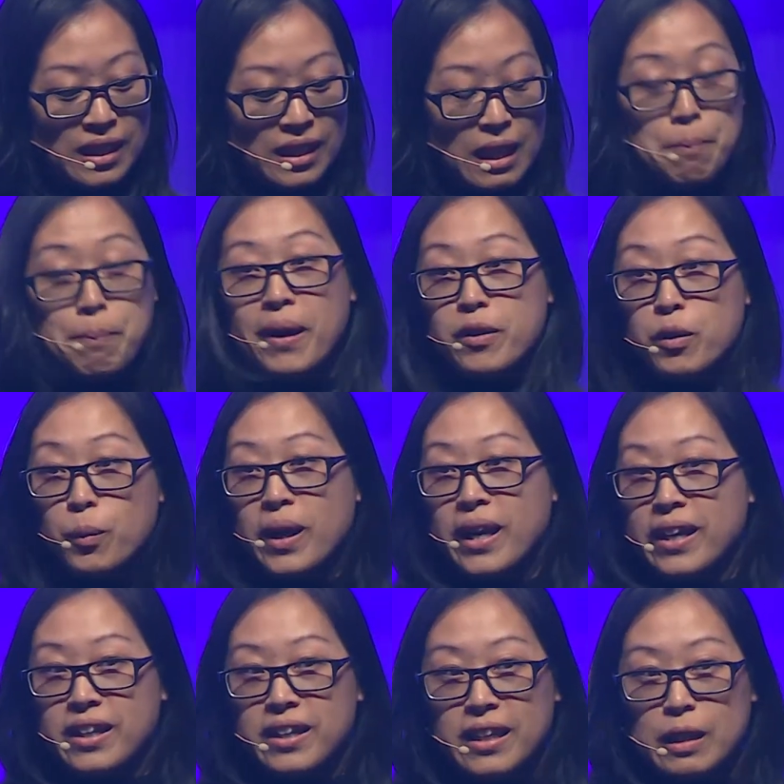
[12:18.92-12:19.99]
And by the
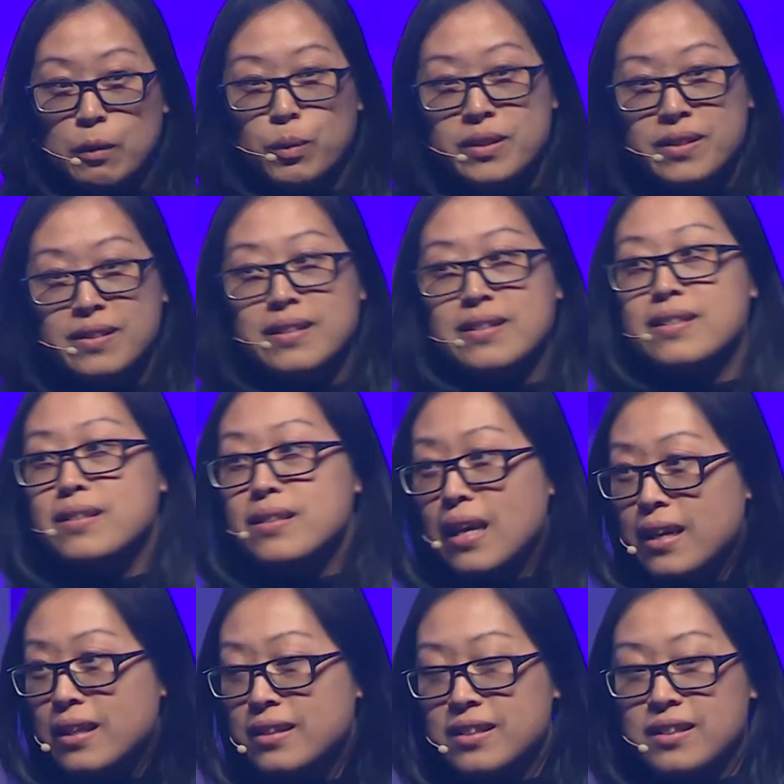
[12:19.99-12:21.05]
way, it wasn't the
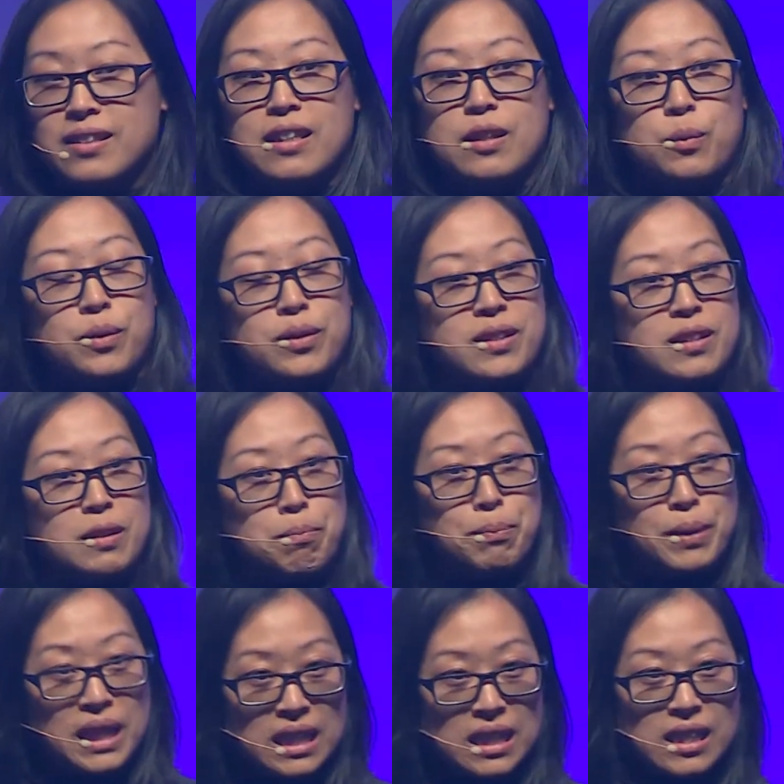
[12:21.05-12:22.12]
states, it wasn't the
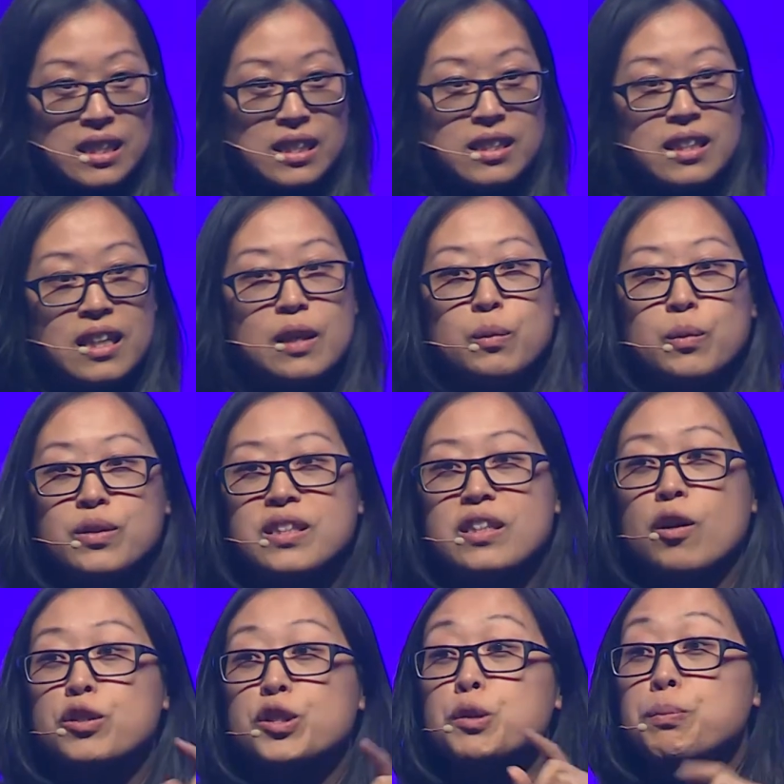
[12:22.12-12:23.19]
businesses, it was an
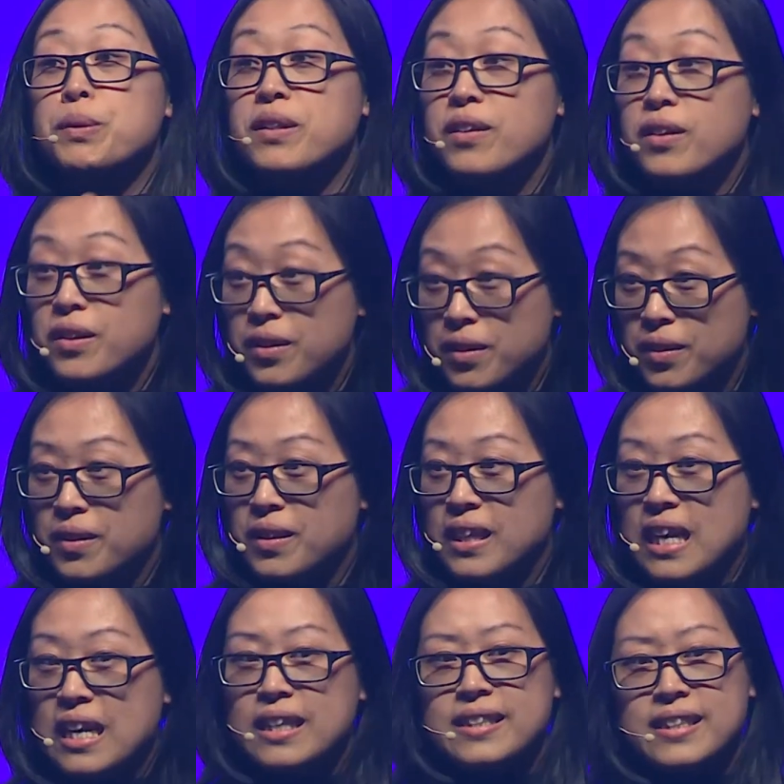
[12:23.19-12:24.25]
entrepreneur
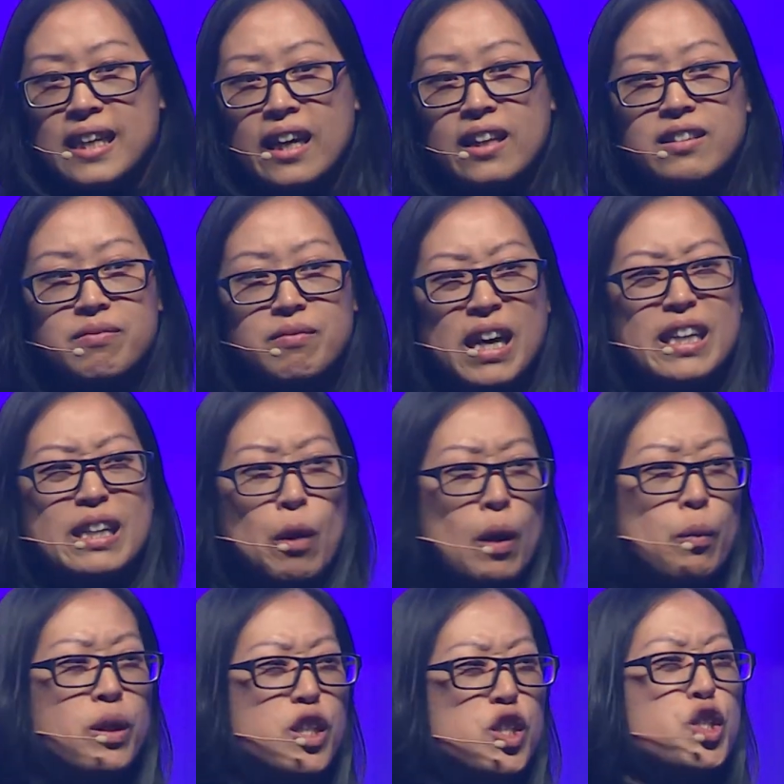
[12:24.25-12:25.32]
that said, Helen, I
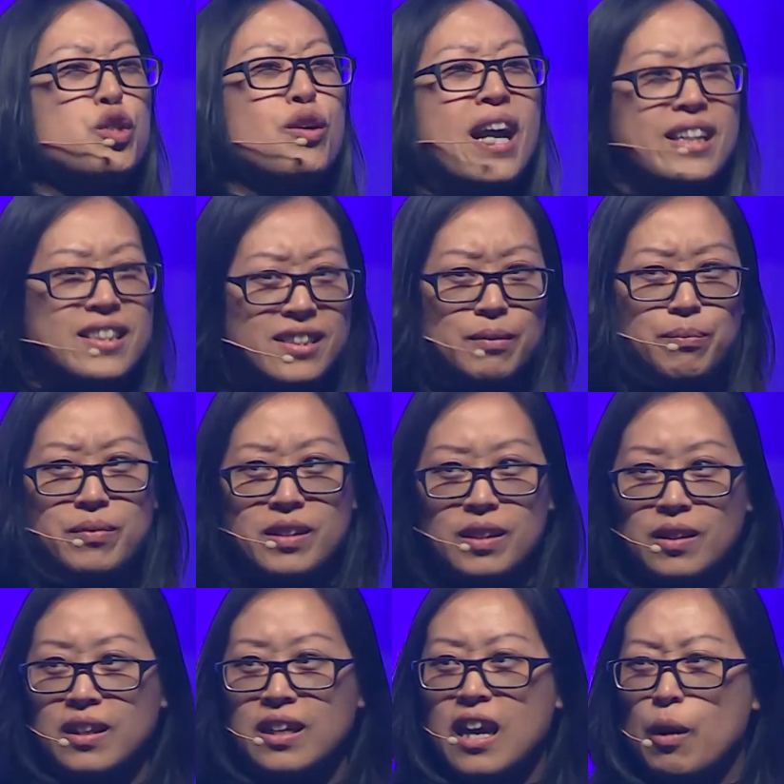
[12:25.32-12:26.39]
want to track
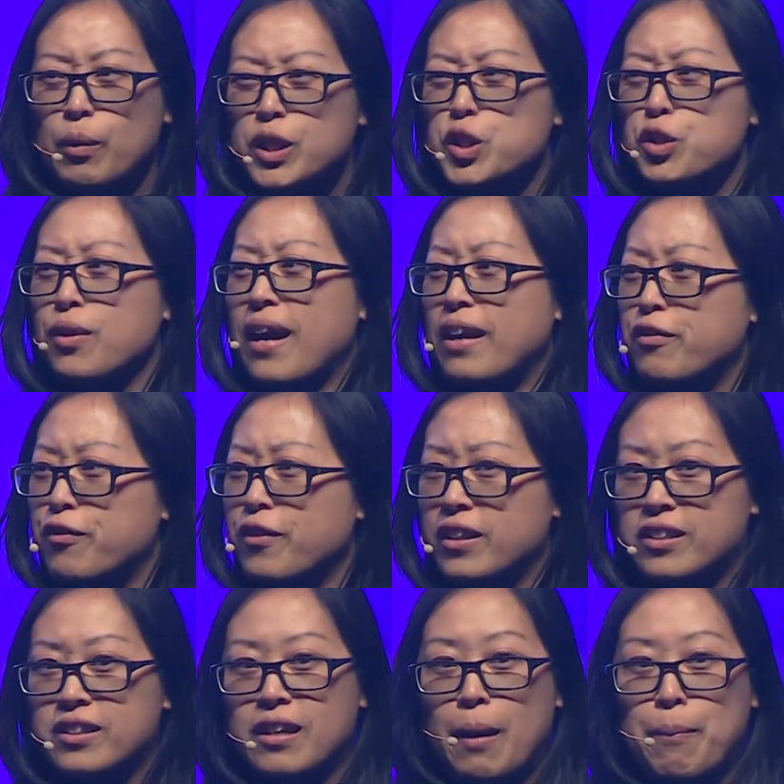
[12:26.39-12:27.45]
something. I want to track
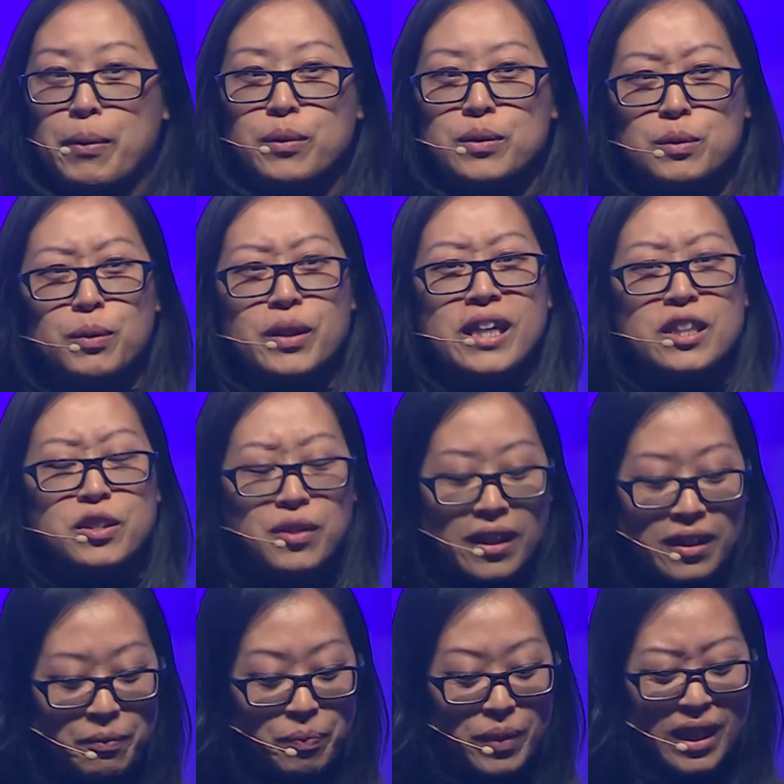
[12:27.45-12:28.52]
fresh apples. What can I
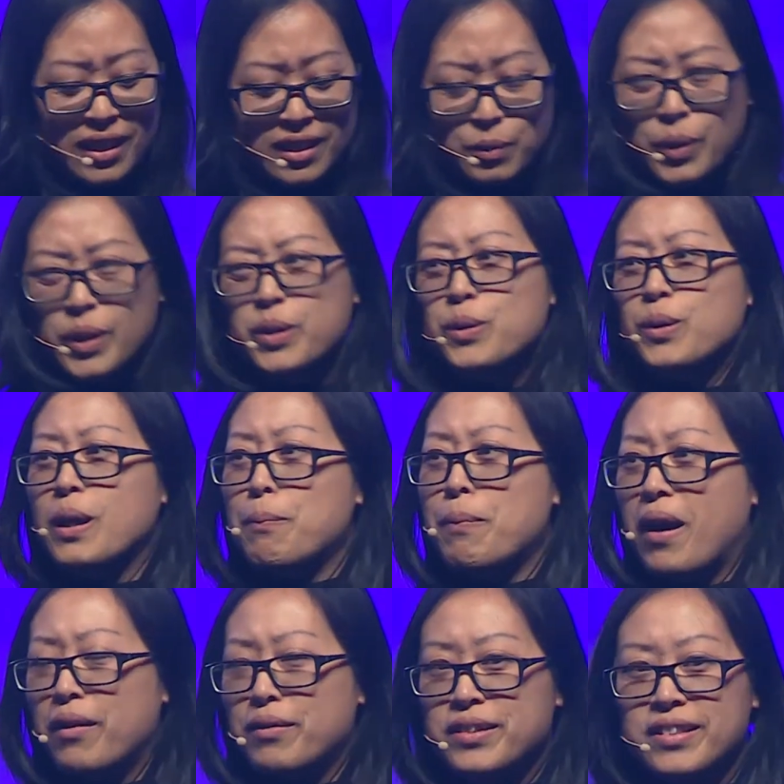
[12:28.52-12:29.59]
track? I said, why don't you look at
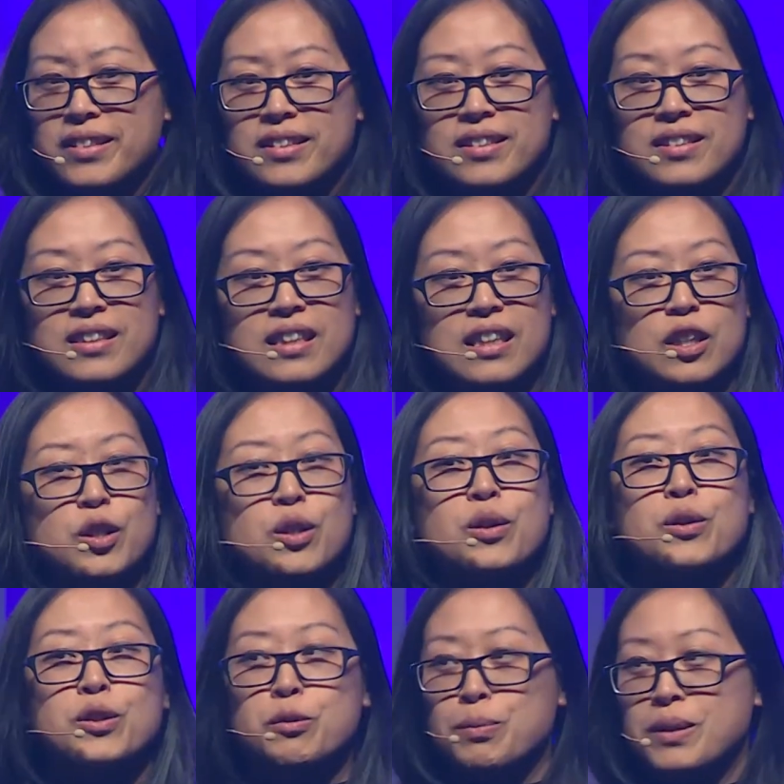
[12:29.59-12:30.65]
piracy?
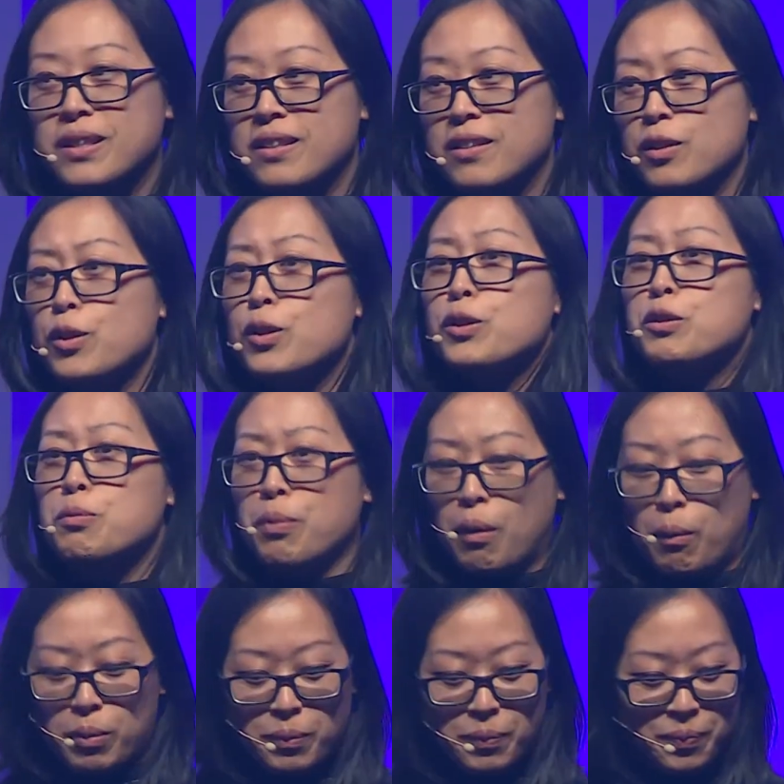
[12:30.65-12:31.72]
Huge business, huge
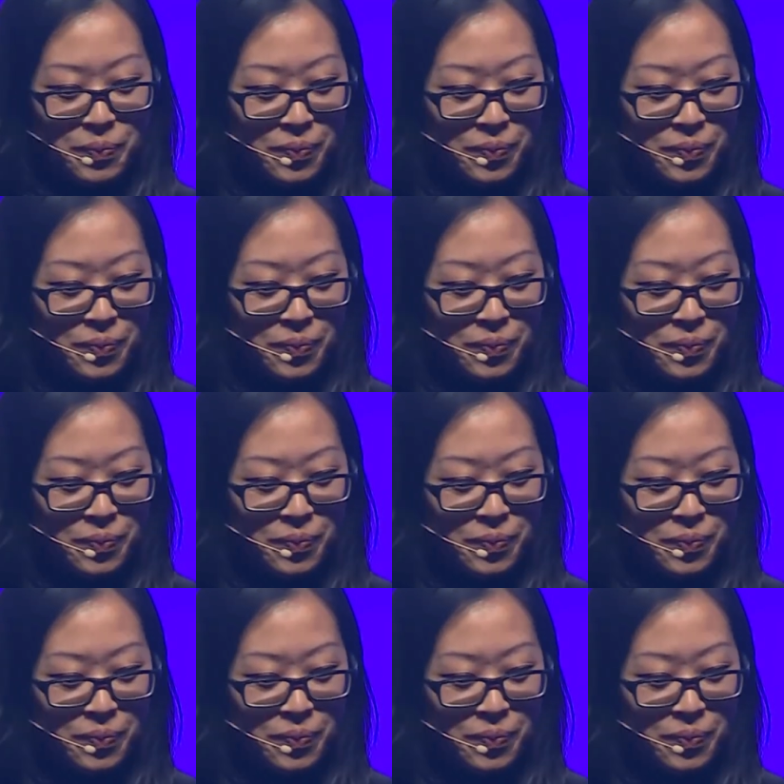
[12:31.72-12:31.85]
problem.